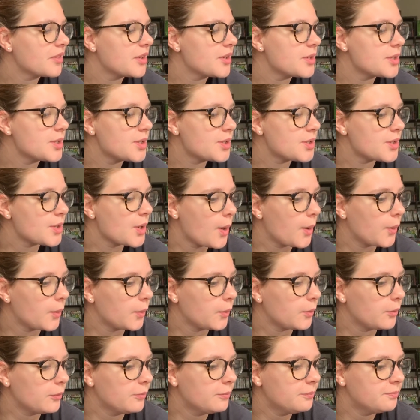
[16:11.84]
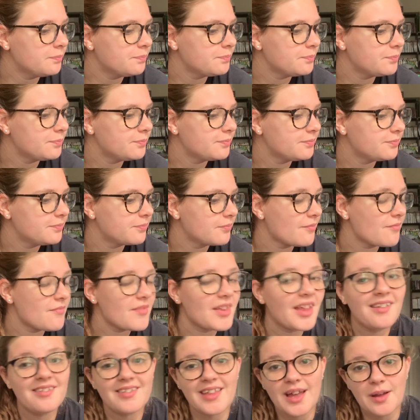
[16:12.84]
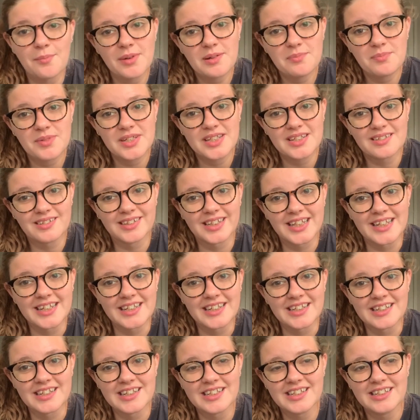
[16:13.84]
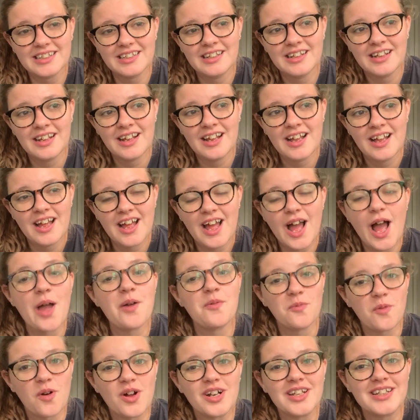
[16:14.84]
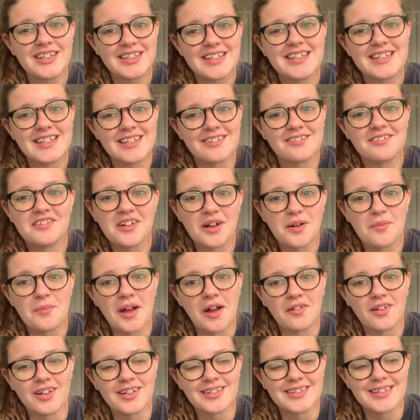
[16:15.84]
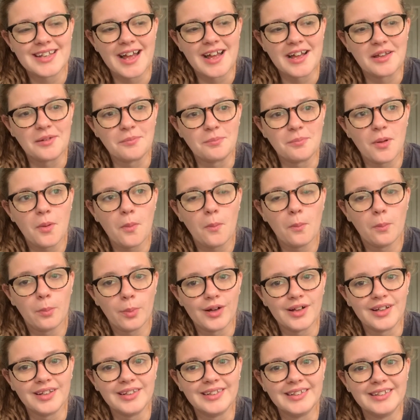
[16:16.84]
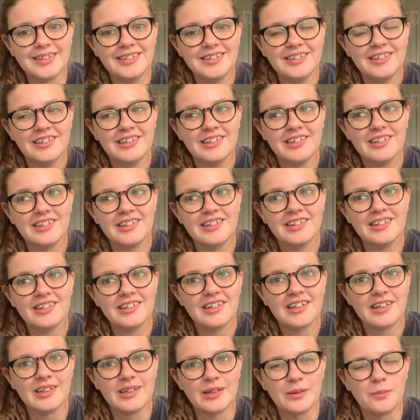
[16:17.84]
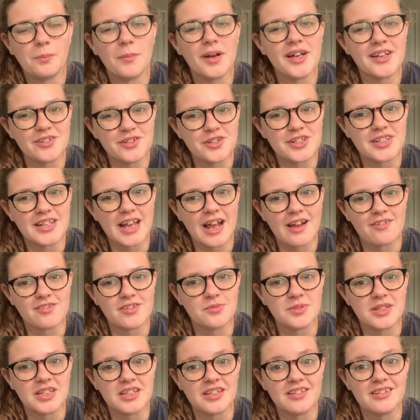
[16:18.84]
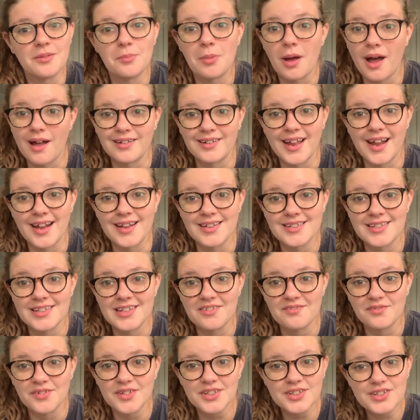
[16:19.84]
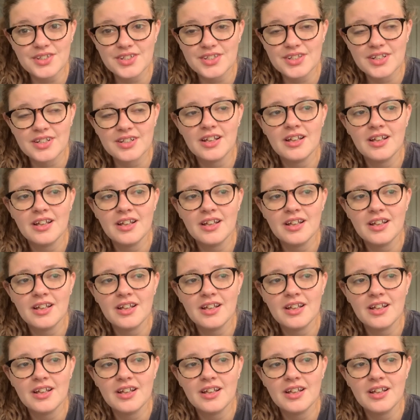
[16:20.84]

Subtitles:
So that might be delayed. I want it to still come out on time, but it might just have to be the podcast at first,